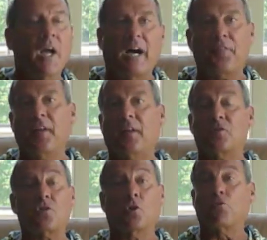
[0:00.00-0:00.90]
I think
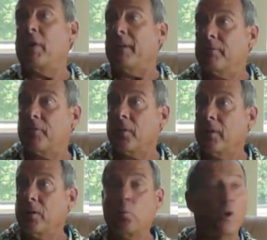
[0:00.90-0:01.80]
it's great for the
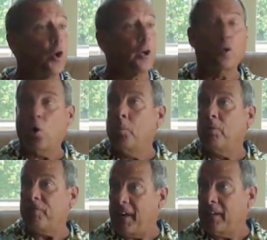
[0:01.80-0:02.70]
league. We're going
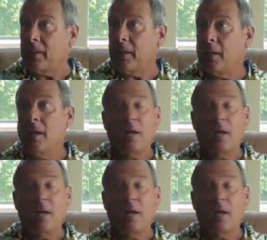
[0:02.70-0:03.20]
global finally.